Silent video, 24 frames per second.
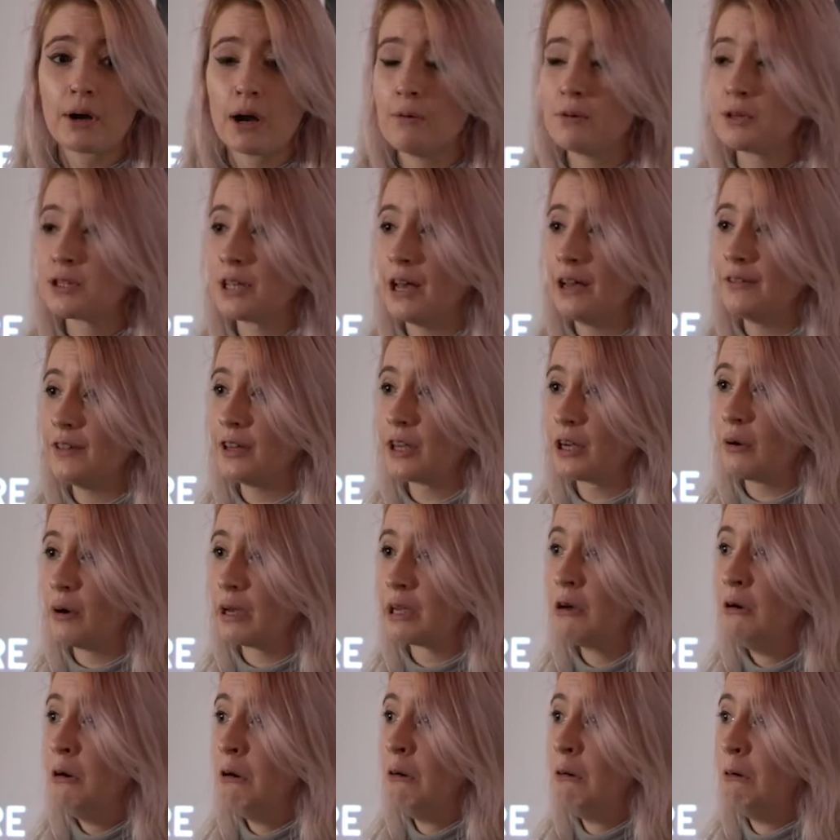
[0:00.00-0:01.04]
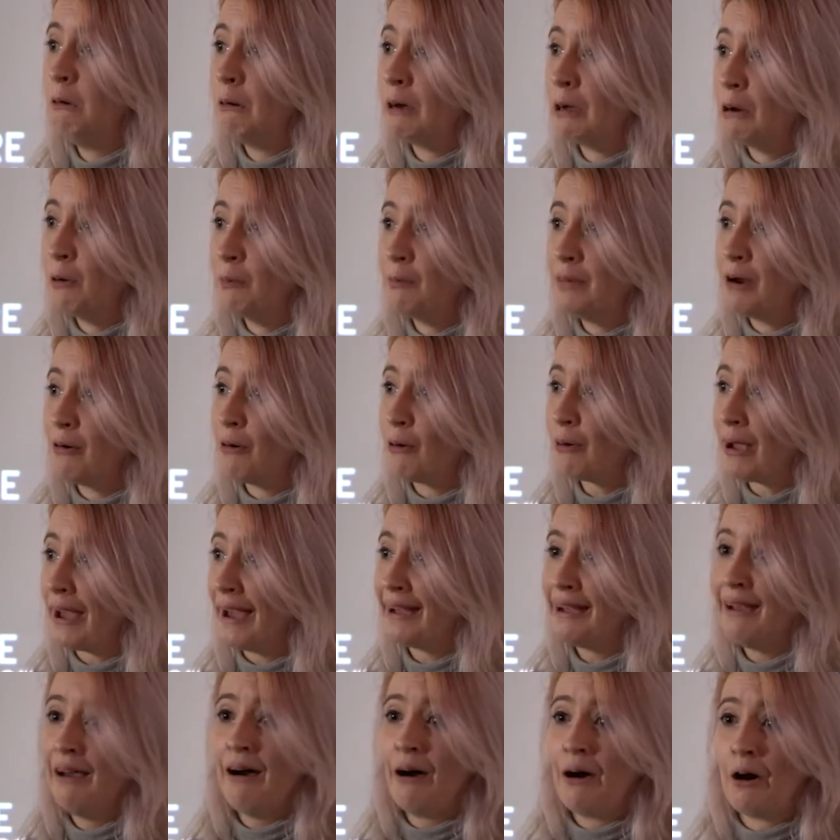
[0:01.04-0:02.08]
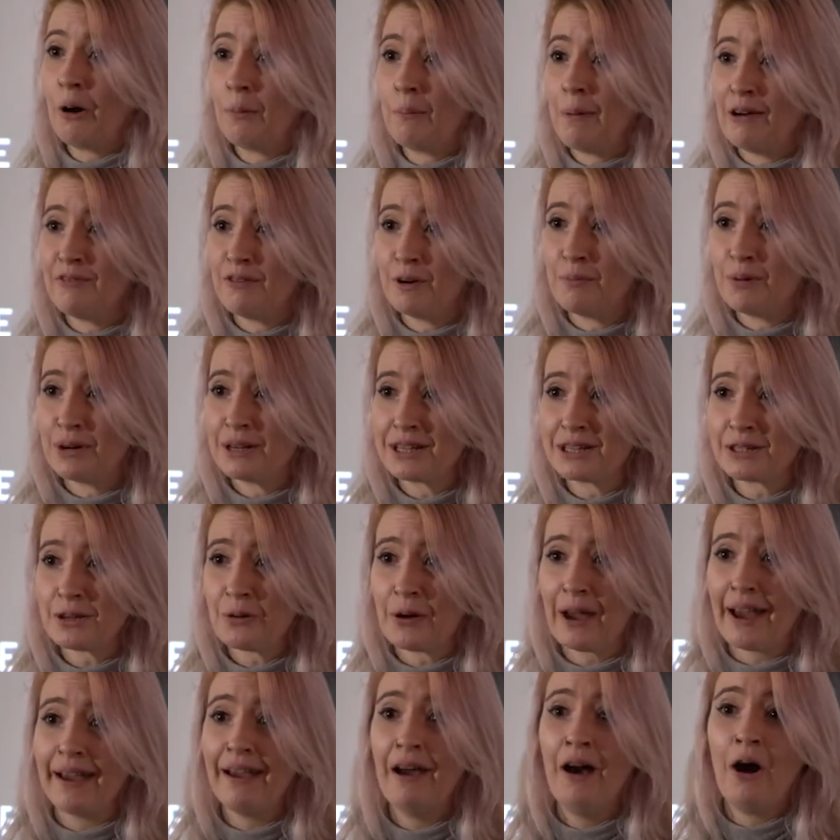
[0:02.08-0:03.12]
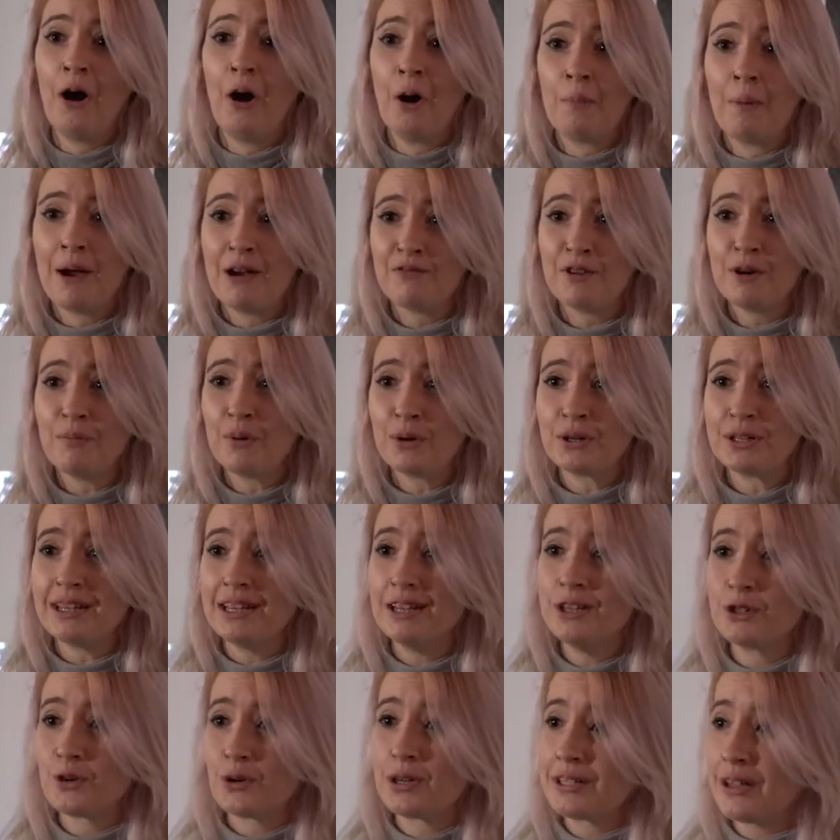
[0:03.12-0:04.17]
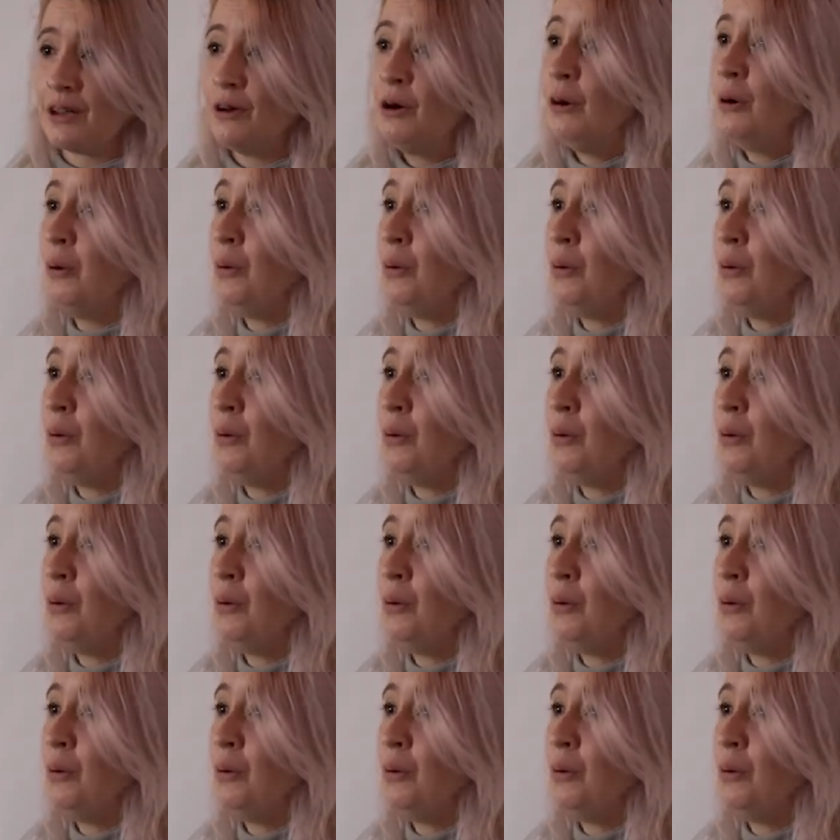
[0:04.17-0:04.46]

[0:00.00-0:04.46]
but I was sat there going, oh, I hope they're okay. I hope everybody's okay. I hope everybody enjoys it.